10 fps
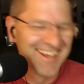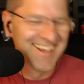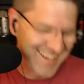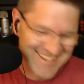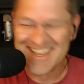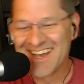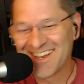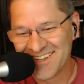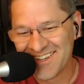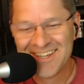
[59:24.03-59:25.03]

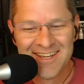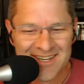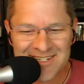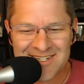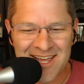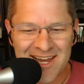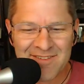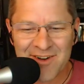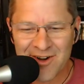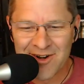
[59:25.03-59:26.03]
Exactly. She's kind of
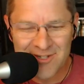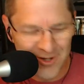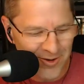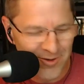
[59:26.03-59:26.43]
a nerd too,